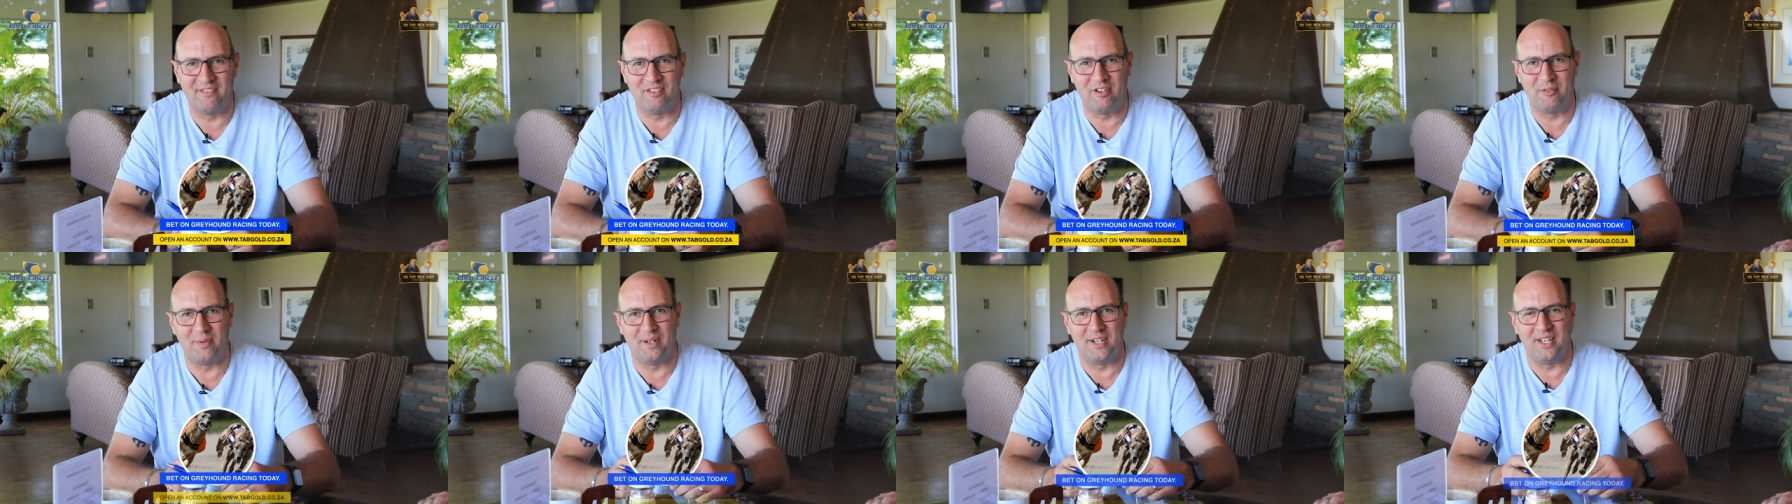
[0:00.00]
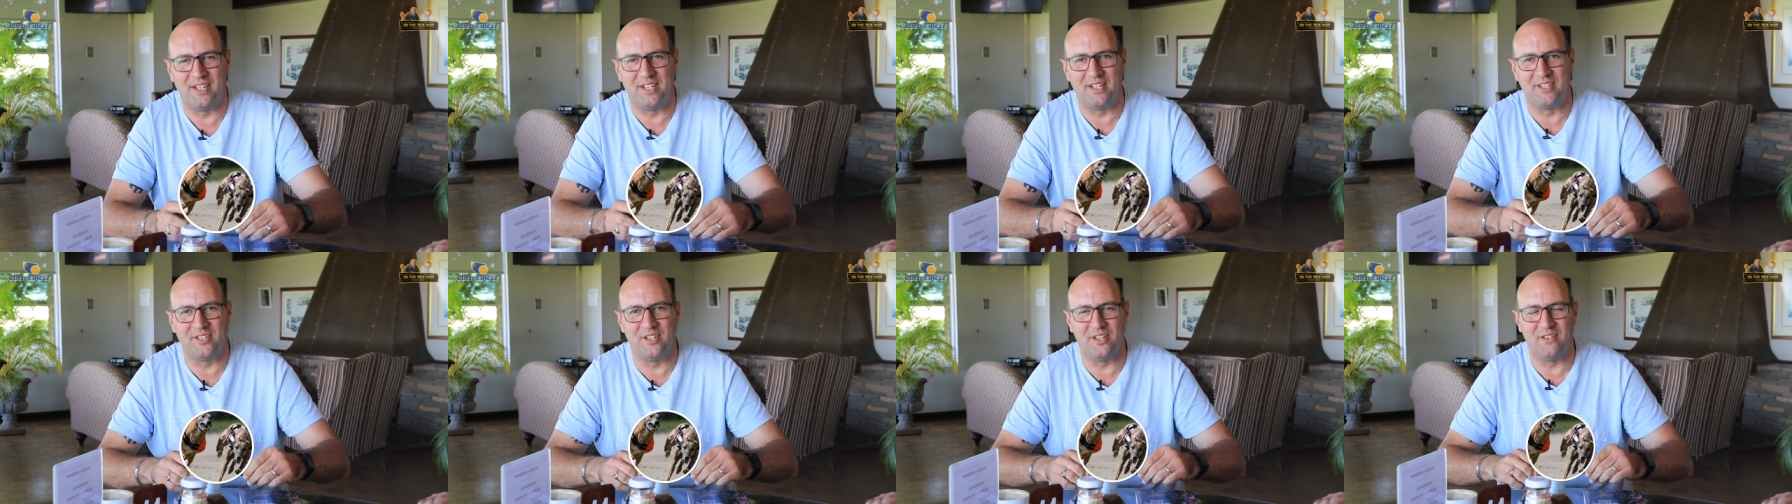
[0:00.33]

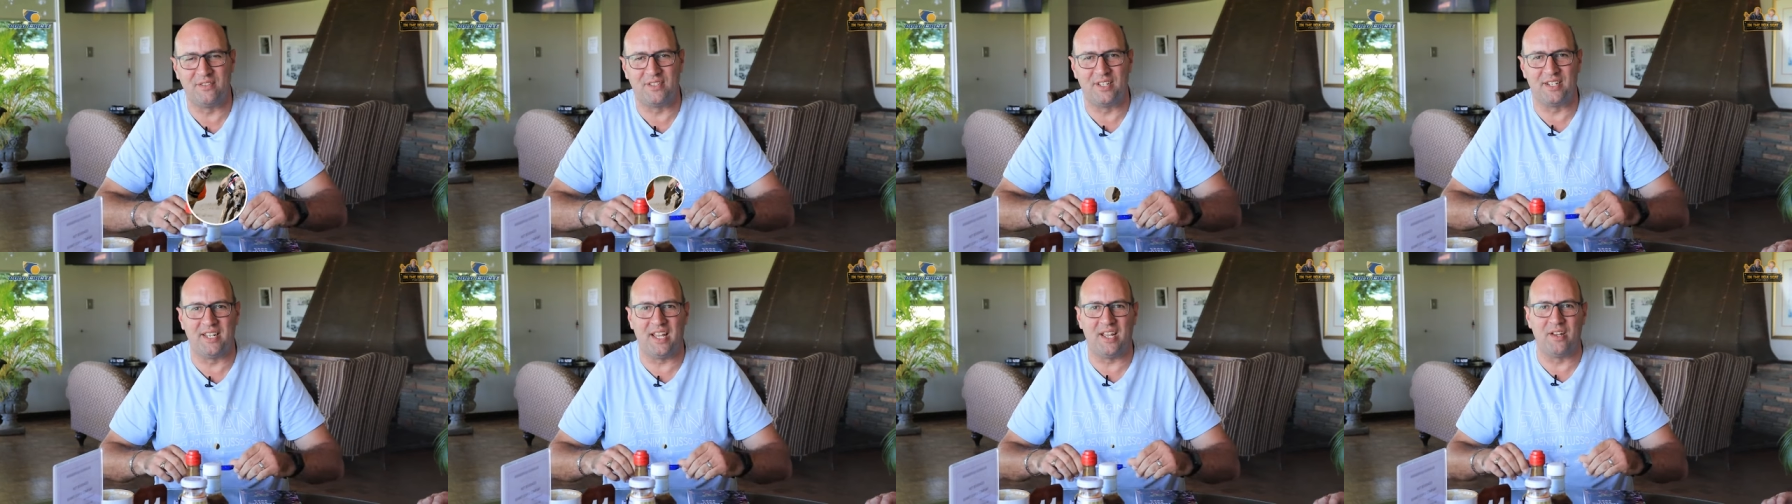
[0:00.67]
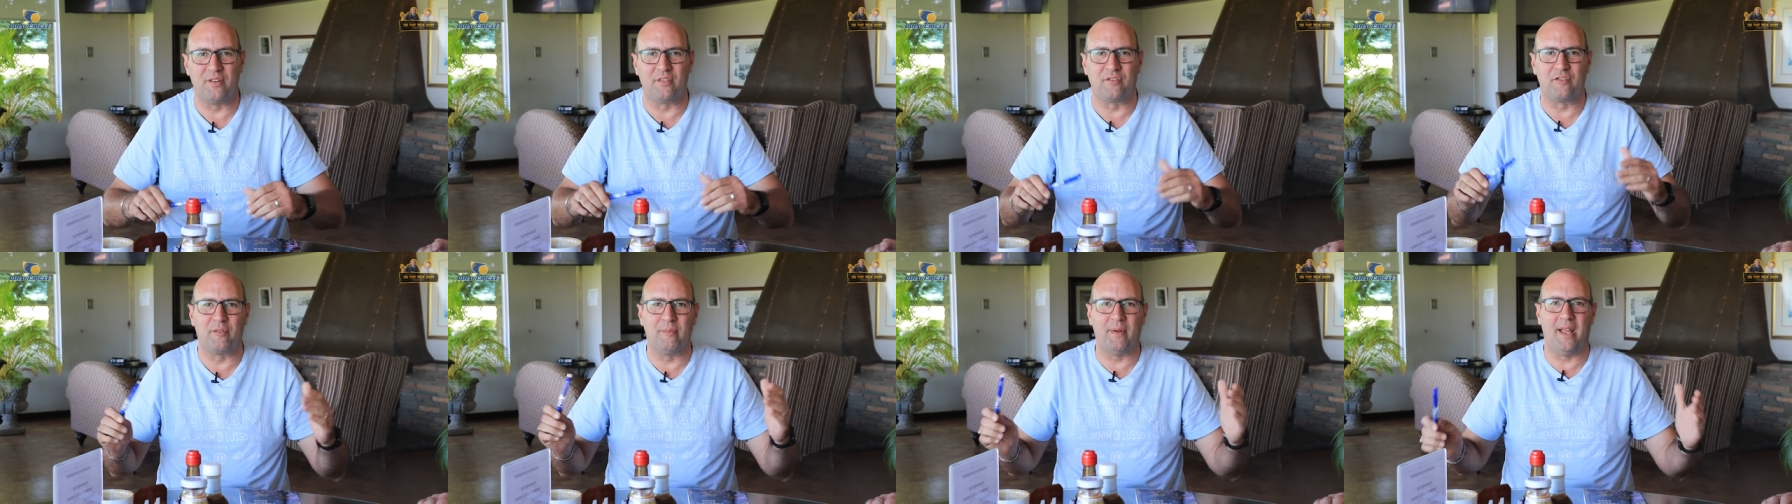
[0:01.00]
Everybody deserves a
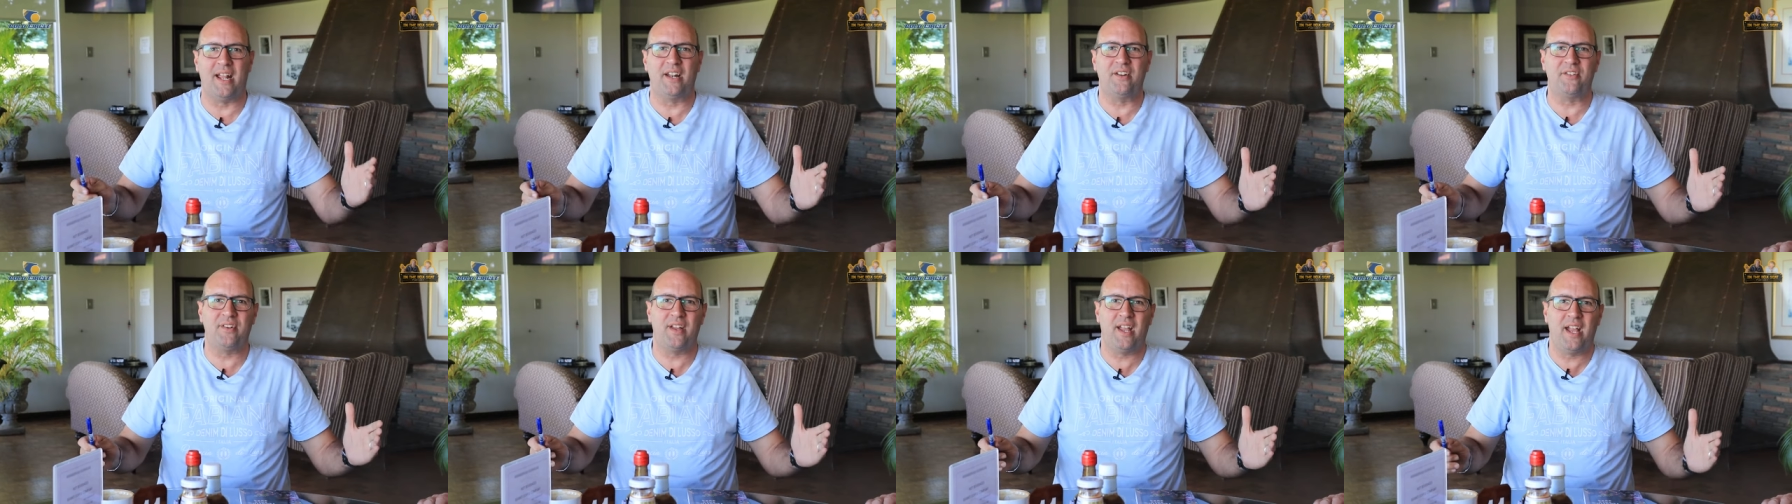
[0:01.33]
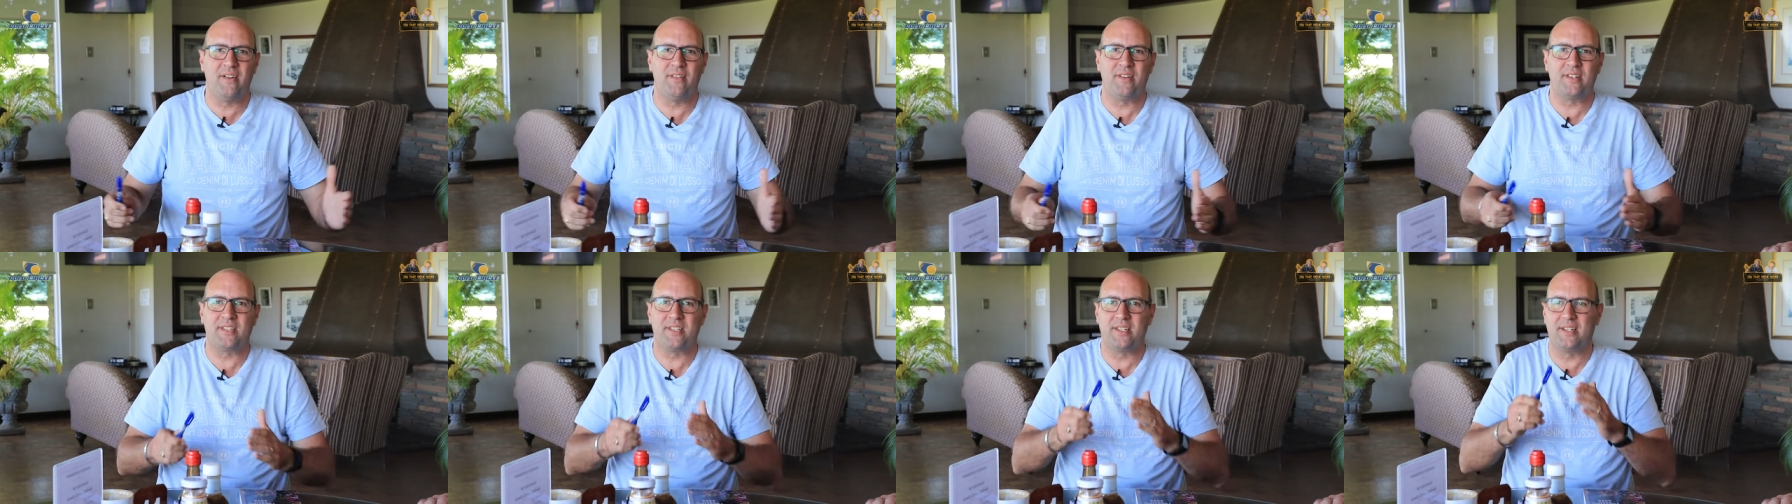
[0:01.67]
day off. From Andrew
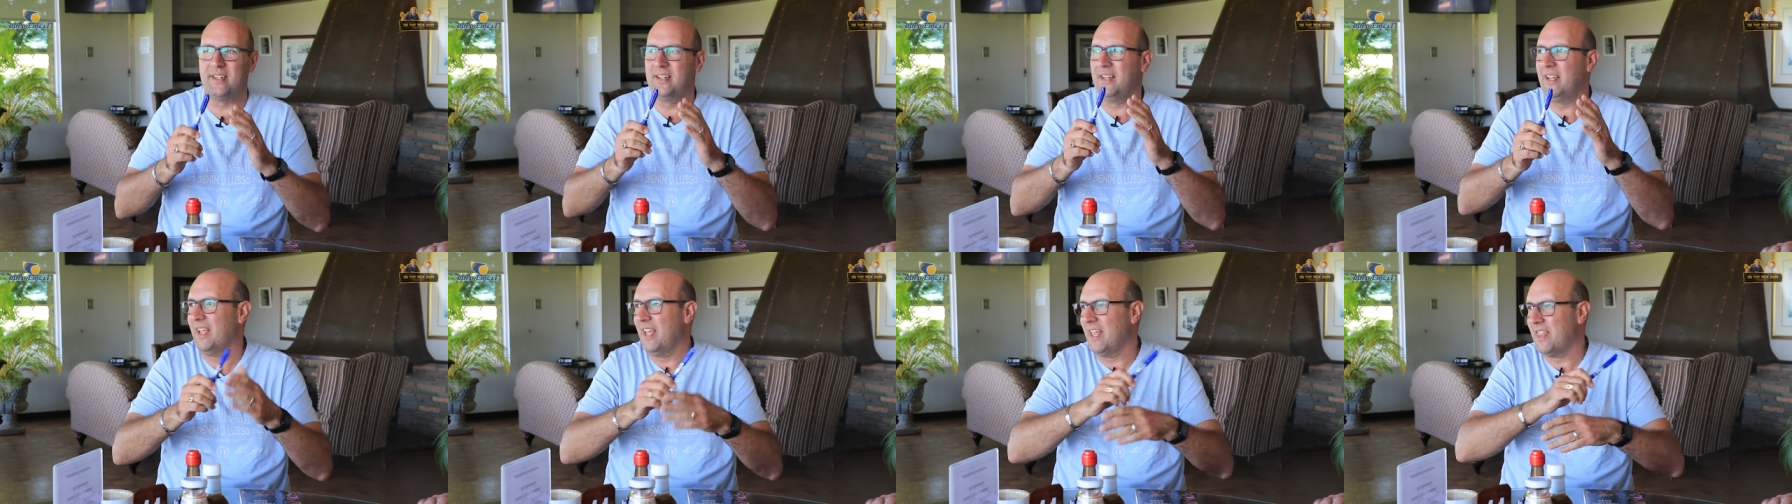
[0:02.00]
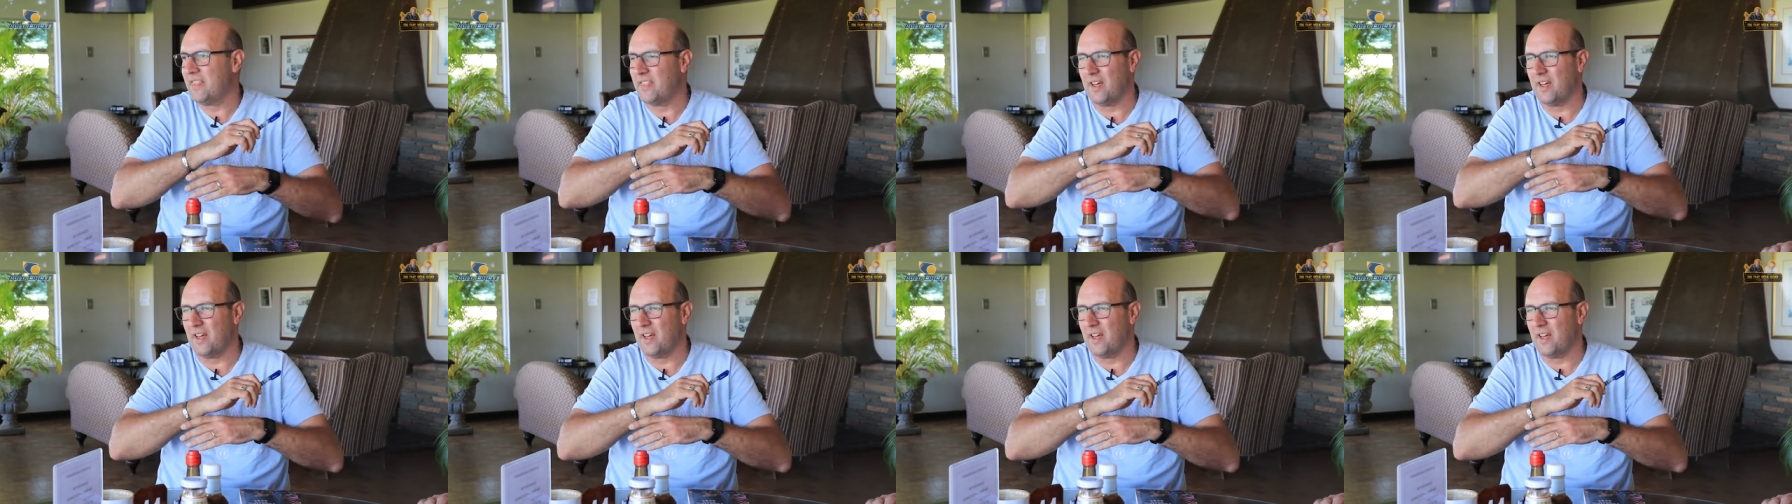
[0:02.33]
Harrison,